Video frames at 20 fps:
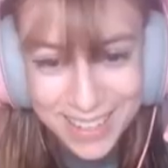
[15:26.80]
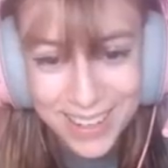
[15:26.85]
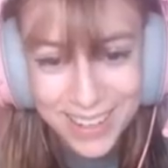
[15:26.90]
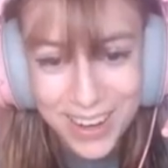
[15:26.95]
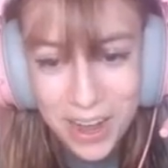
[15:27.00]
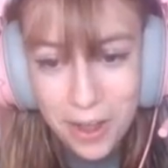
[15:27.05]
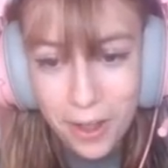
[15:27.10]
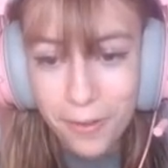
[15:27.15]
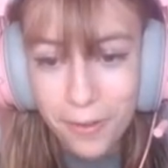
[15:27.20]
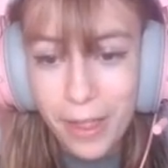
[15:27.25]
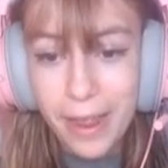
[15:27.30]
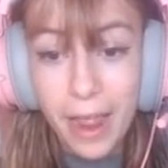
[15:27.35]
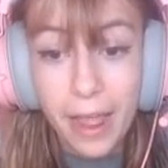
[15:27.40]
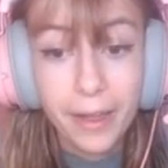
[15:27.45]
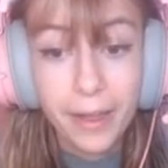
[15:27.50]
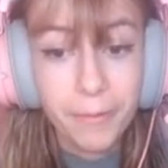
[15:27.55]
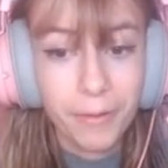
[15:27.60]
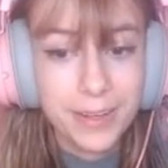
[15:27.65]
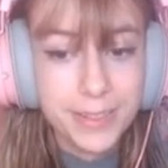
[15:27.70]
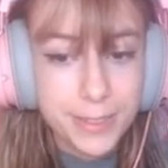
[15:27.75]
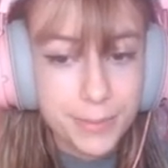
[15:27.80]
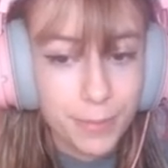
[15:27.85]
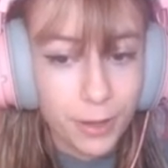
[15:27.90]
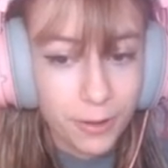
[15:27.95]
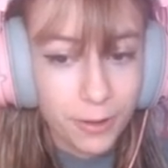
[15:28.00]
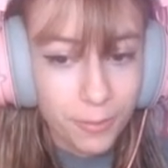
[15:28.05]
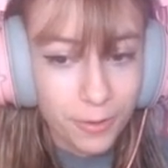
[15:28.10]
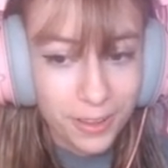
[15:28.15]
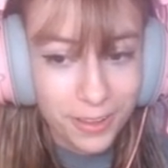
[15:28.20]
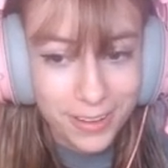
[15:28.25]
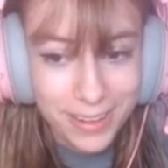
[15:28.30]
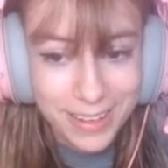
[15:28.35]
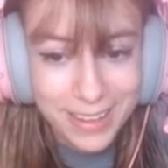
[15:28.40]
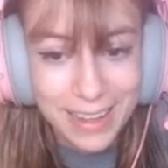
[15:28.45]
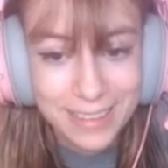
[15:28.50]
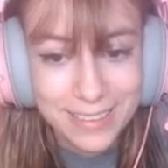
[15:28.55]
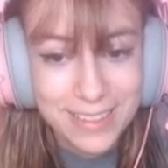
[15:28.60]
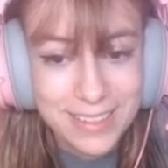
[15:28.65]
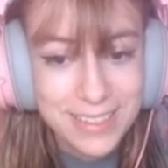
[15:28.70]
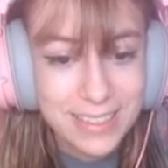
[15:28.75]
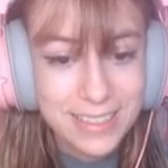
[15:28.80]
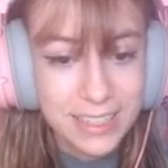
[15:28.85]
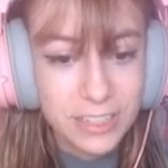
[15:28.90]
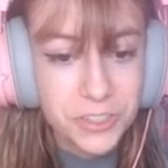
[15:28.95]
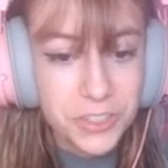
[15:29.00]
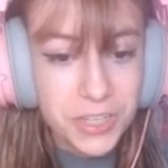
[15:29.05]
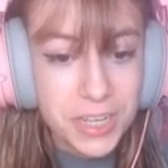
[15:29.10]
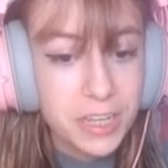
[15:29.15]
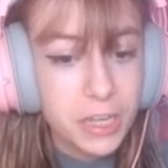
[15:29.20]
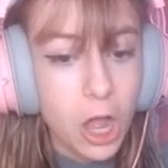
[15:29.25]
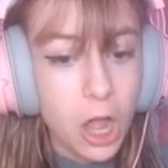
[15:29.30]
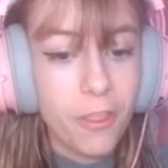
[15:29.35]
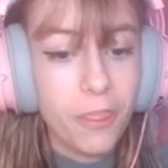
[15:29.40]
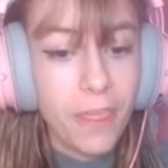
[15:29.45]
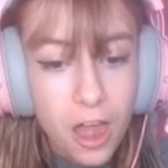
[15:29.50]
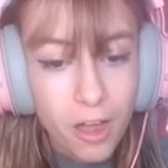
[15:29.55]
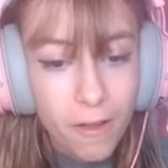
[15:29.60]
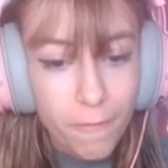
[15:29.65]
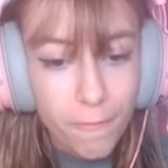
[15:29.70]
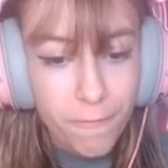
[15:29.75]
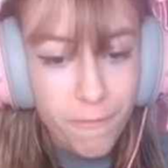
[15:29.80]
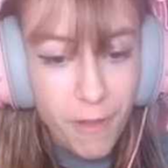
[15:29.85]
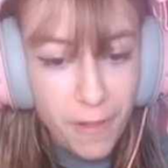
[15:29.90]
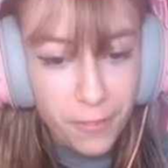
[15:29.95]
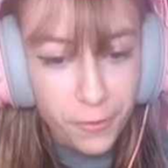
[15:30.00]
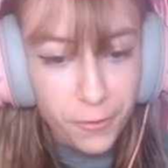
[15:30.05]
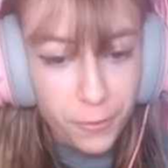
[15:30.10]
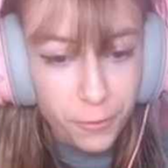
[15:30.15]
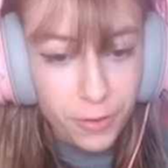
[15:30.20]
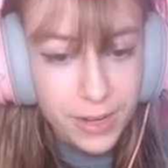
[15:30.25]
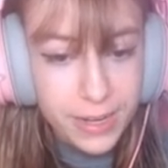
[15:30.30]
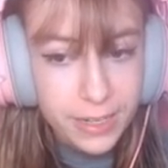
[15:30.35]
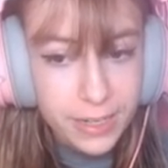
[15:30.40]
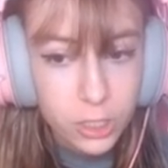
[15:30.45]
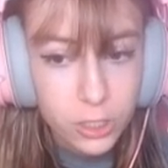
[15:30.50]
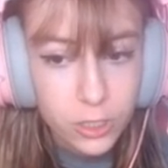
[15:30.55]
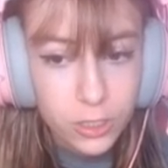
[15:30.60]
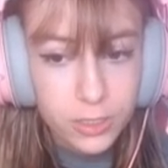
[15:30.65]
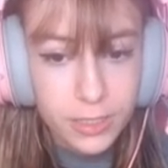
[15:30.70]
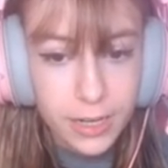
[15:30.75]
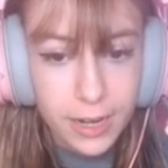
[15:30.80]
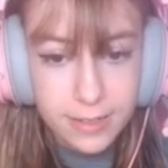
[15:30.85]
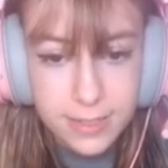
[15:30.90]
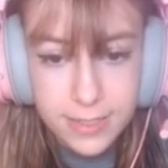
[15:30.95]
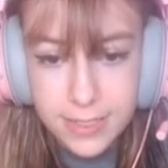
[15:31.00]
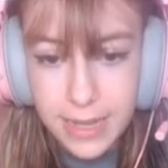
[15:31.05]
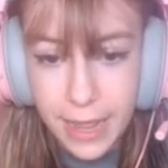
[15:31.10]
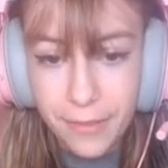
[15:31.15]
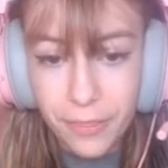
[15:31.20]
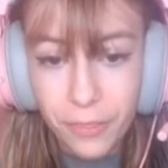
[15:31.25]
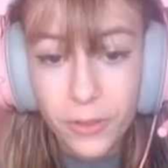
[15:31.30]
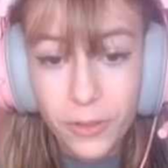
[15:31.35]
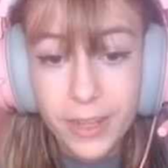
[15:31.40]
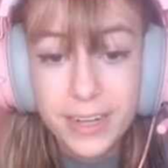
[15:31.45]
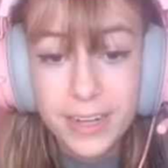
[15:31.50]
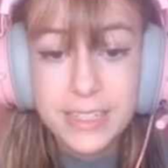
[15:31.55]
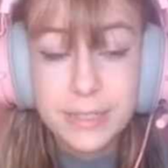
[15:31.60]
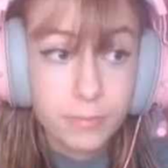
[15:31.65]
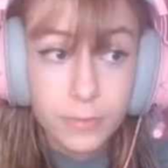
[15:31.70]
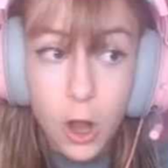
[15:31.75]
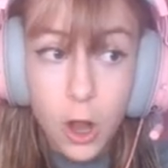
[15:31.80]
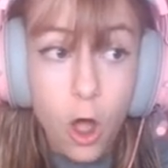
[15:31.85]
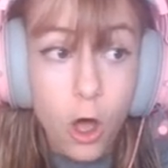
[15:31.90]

Okay, anyways, but we're looking at the details. It got that feathery goodness, and look at its mane.